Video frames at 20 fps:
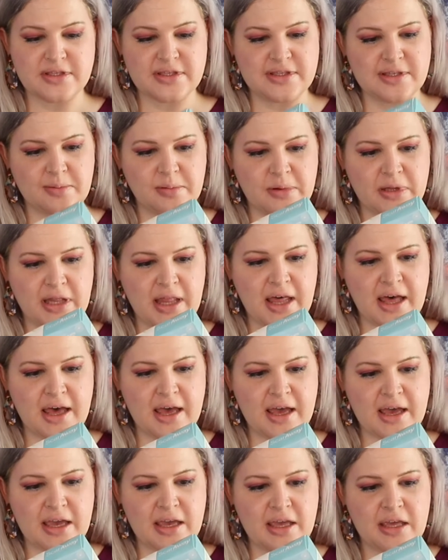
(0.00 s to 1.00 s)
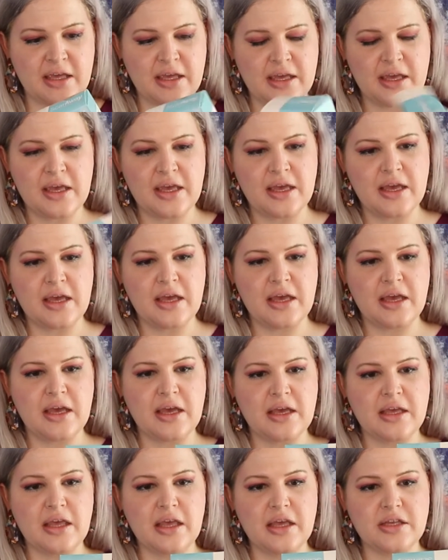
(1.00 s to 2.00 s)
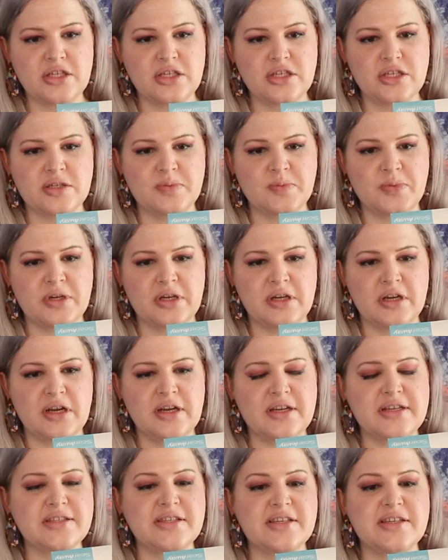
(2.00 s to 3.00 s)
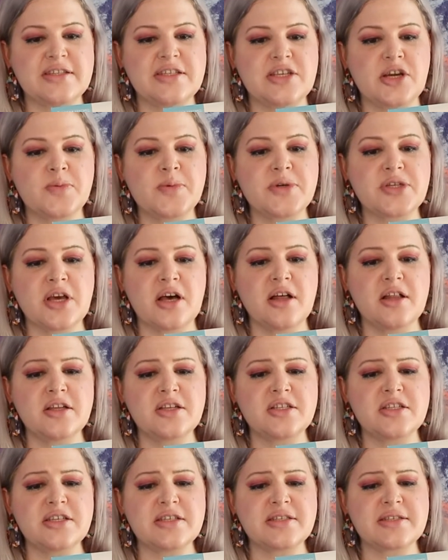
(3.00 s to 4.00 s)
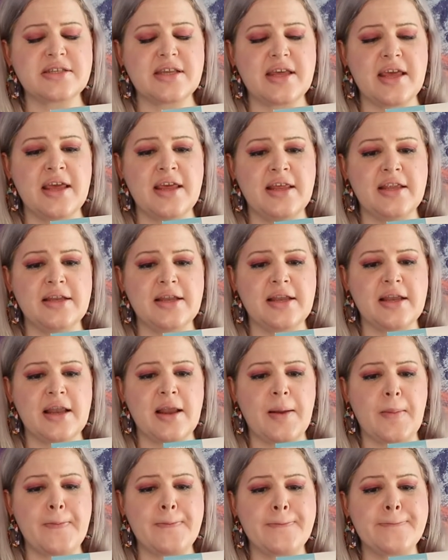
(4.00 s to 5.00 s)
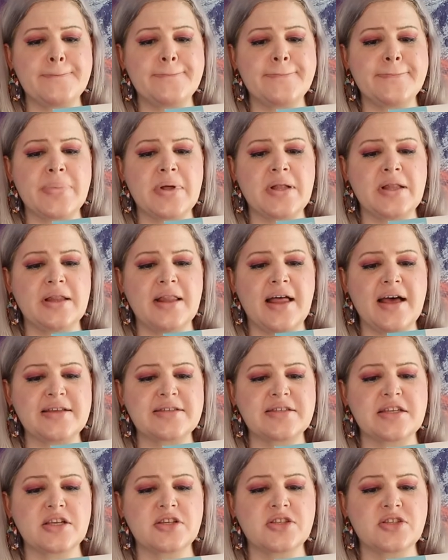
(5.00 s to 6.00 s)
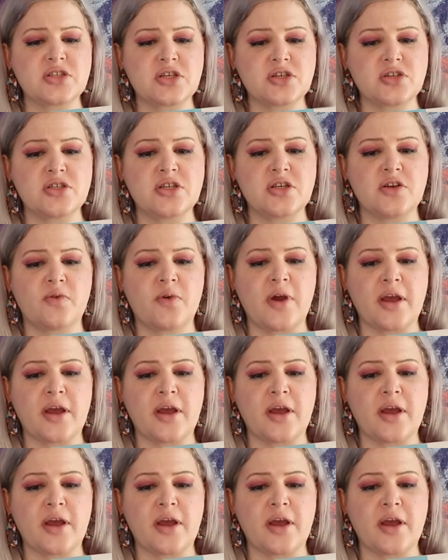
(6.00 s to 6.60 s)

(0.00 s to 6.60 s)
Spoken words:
supply. guess you just put it on. It says dermatologist and plastic surgeon